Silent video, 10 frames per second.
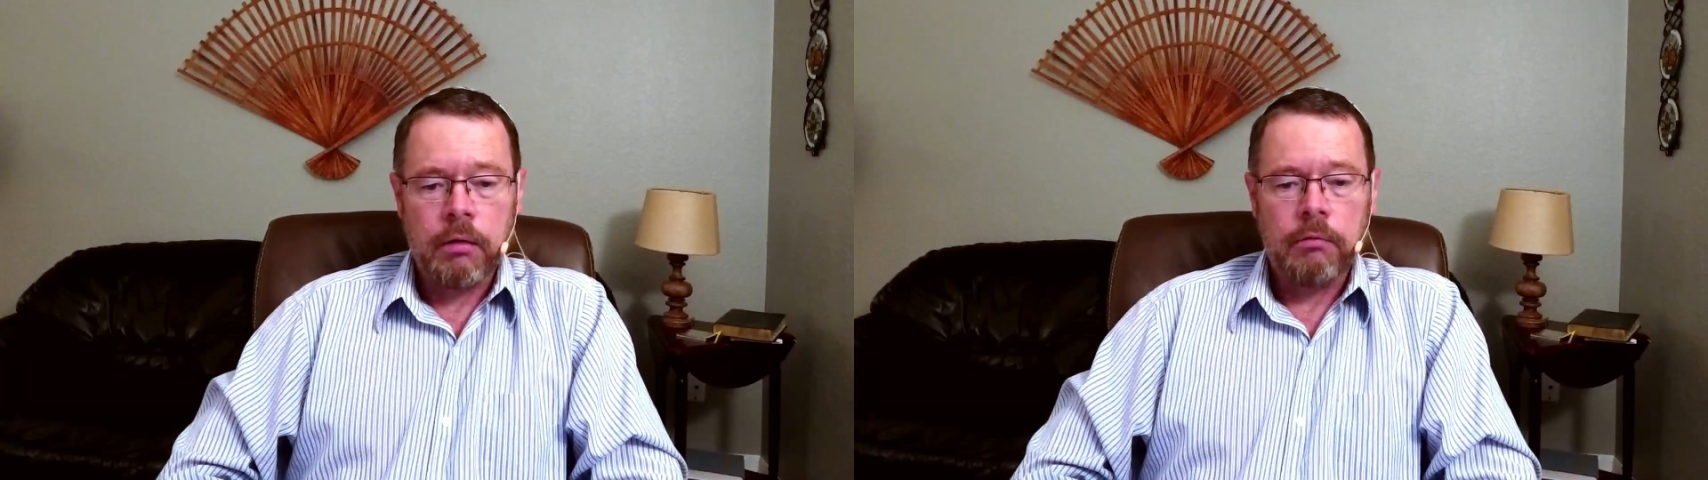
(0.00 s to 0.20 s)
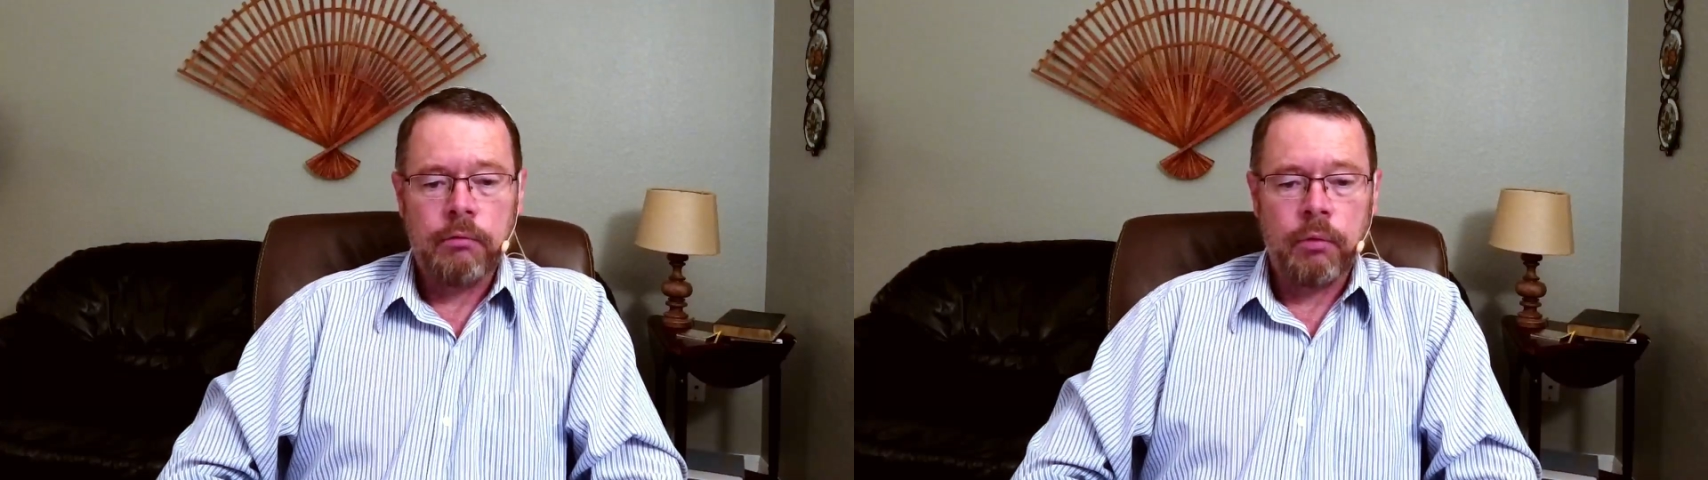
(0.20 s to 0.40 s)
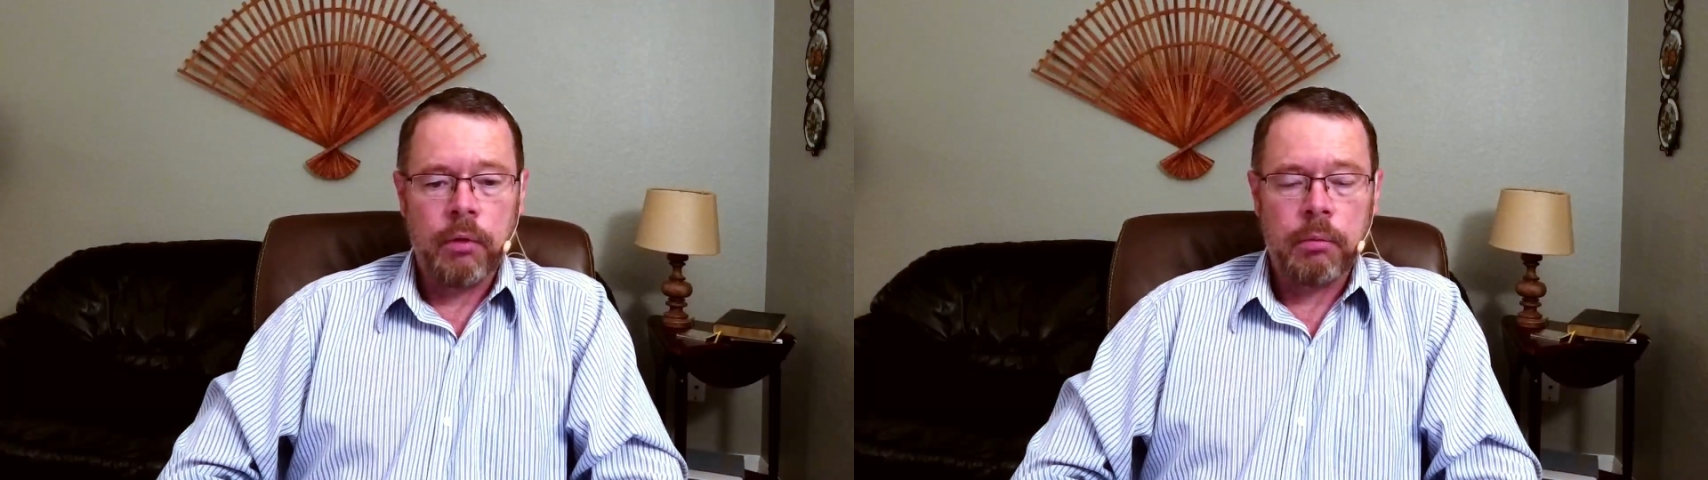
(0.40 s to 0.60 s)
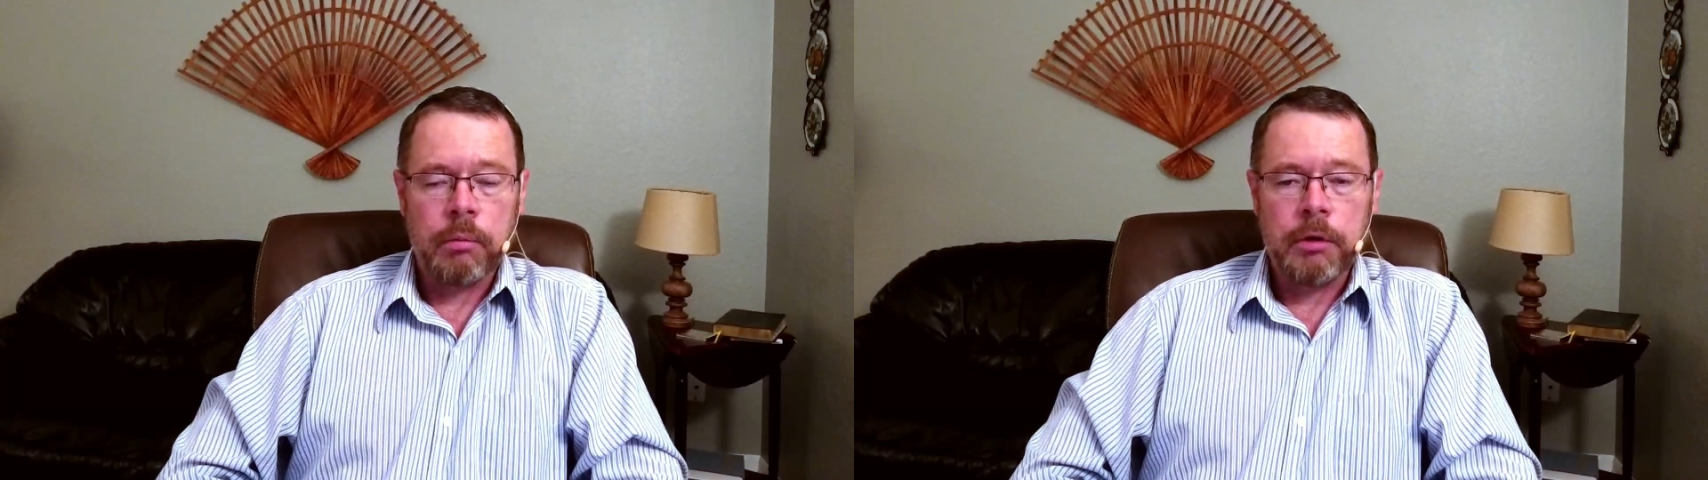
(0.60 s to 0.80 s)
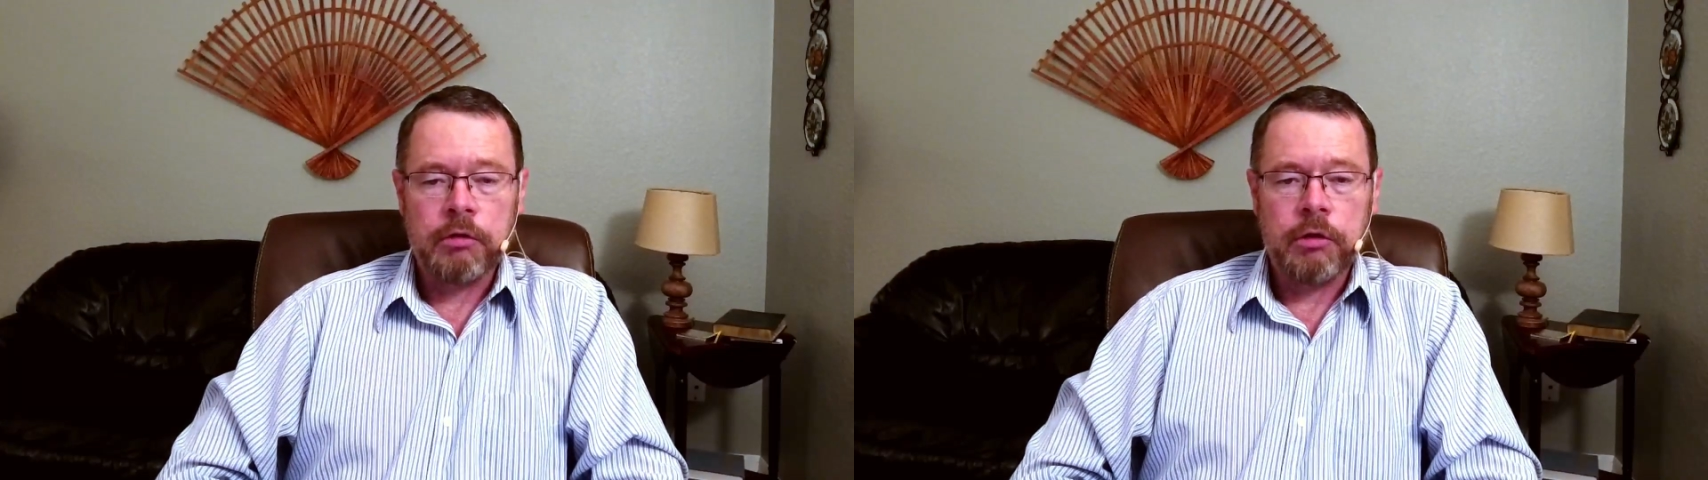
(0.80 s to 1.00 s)
for
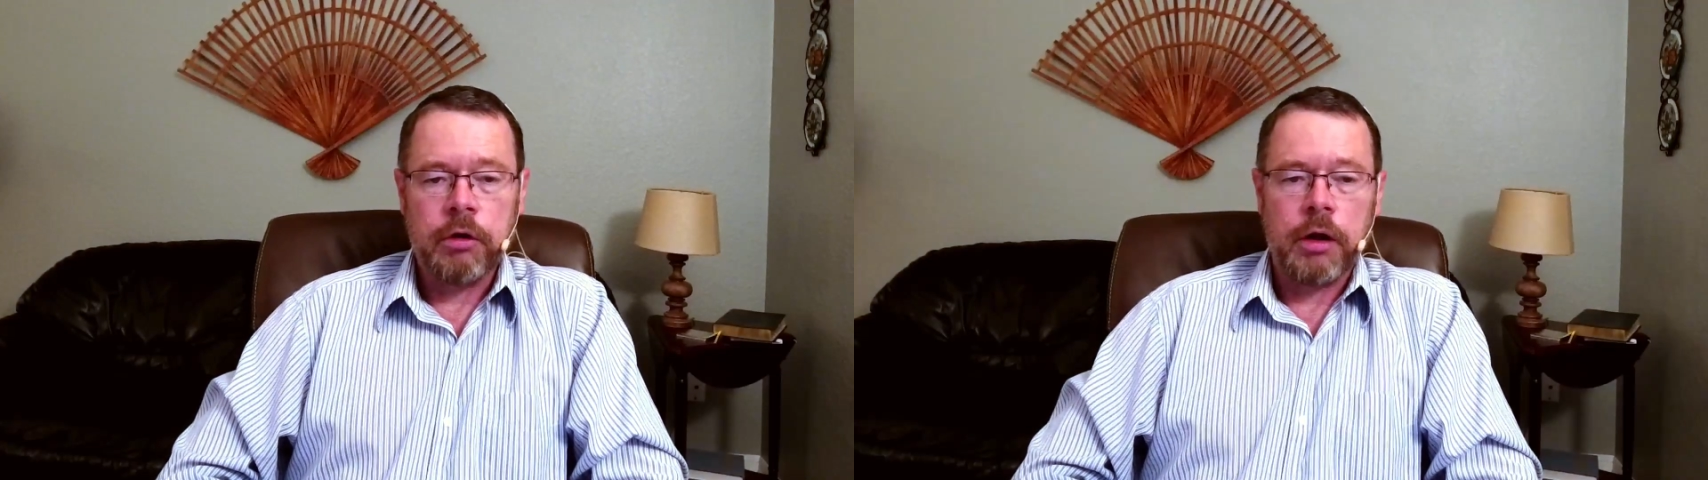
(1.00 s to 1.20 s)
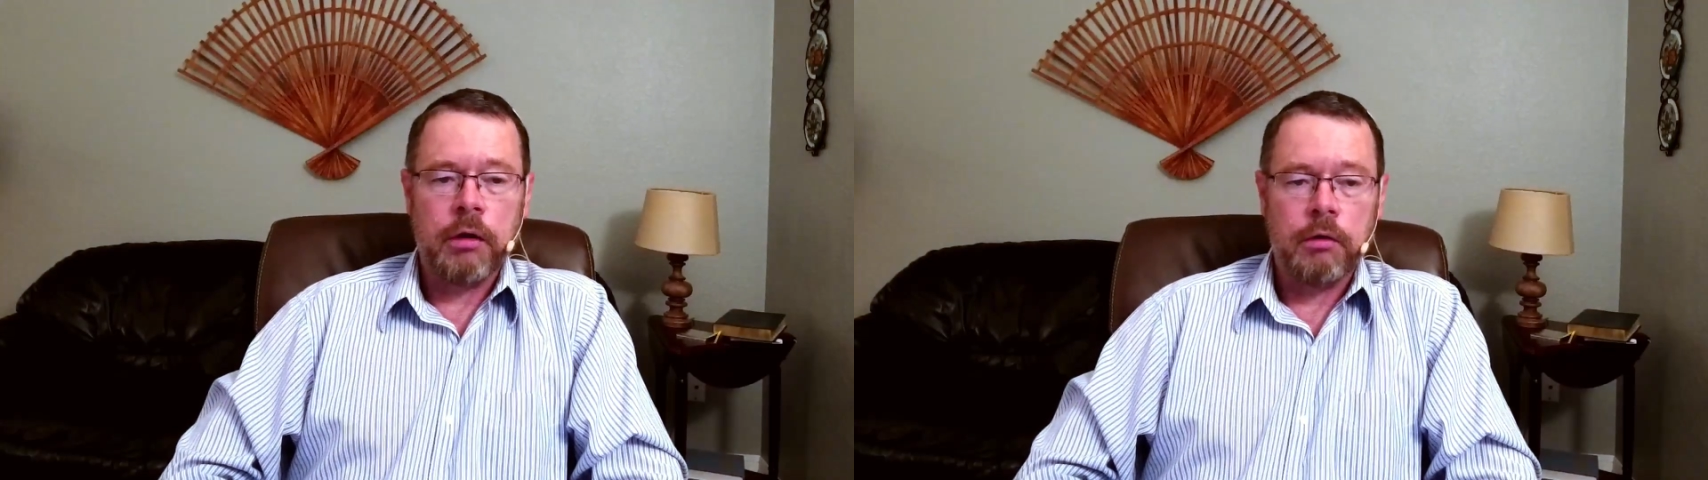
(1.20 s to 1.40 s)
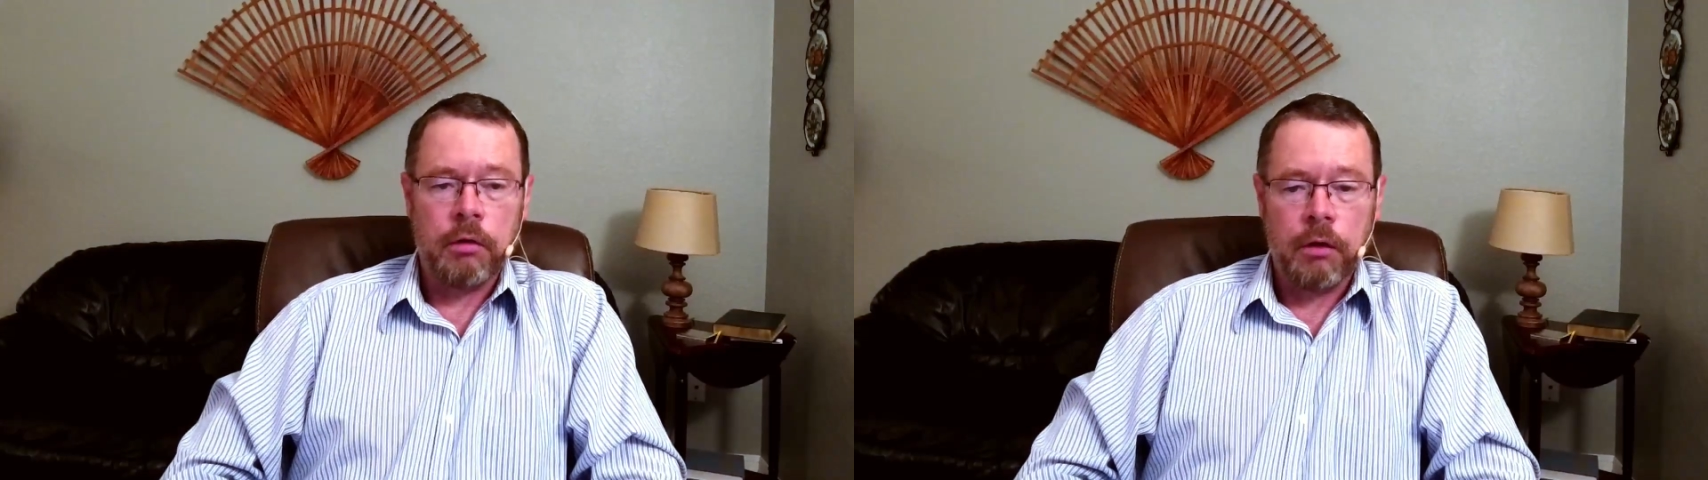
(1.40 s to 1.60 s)
permission to enter the